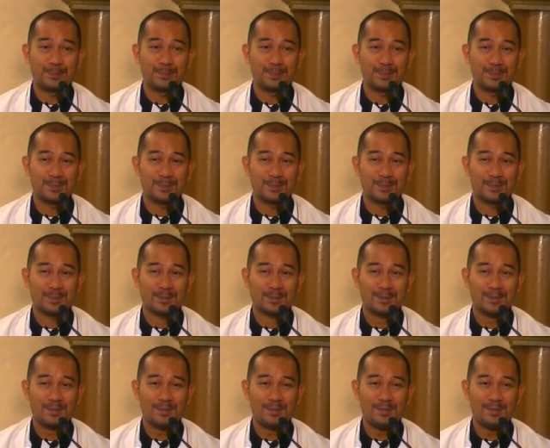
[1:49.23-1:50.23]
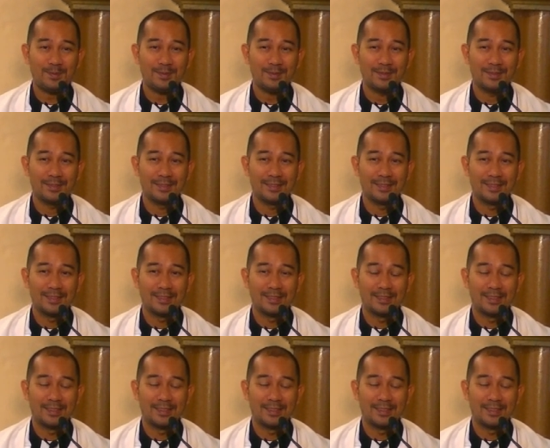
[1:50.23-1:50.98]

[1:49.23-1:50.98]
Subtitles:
No one is speaking in this clip.